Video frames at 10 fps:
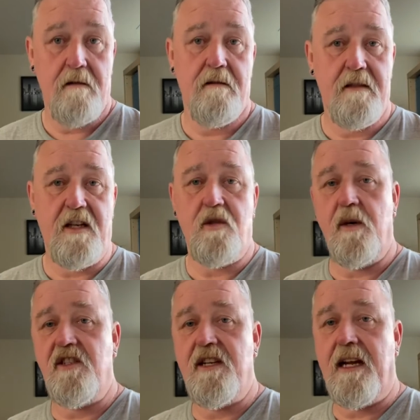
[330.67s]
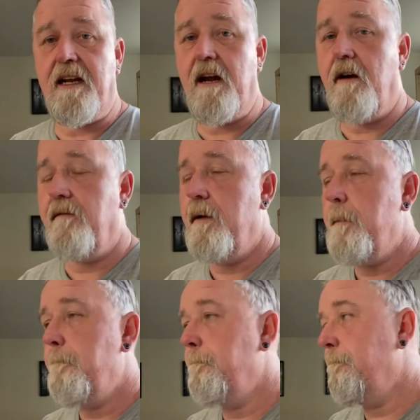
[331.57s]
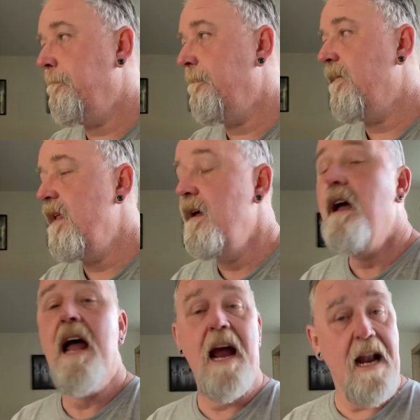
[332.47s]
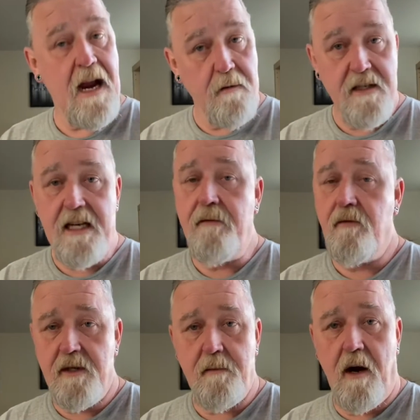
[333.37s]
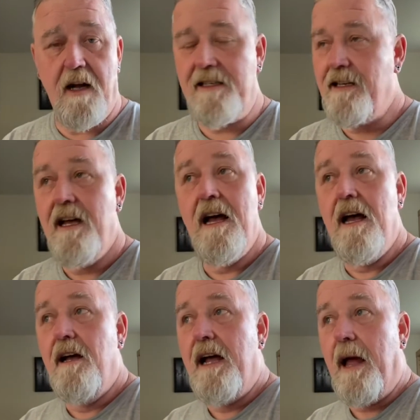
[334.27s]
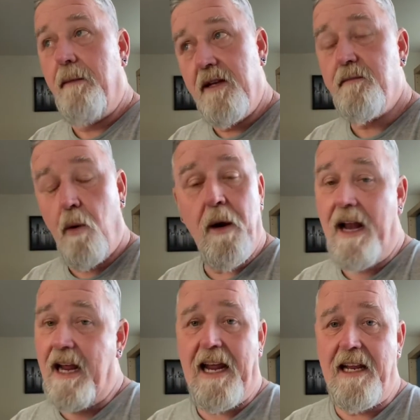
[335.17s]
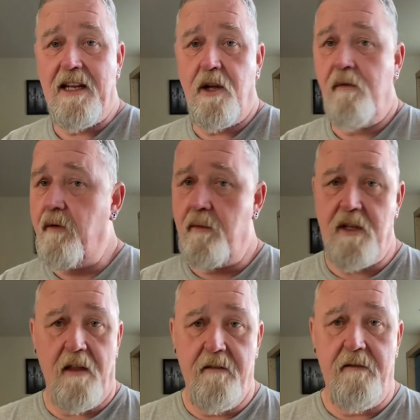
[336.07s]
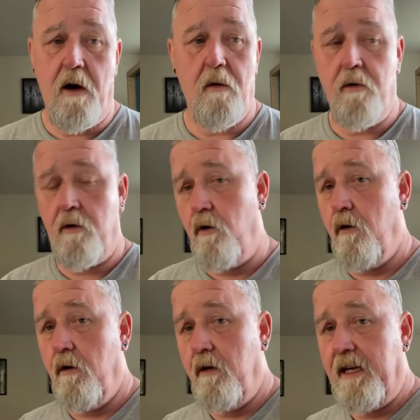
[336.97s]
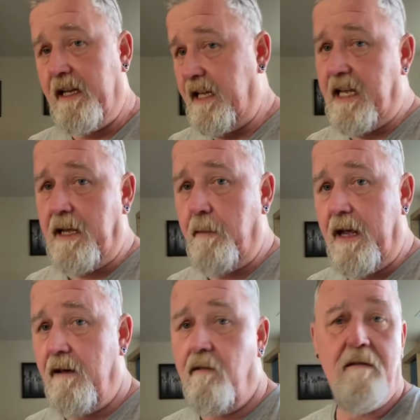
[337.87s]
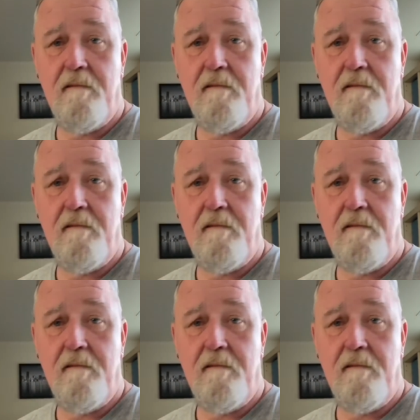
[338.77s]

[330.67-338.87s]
situation taken care of. And I received a response. At this point, I can't tell you if it was on the phone or in the email.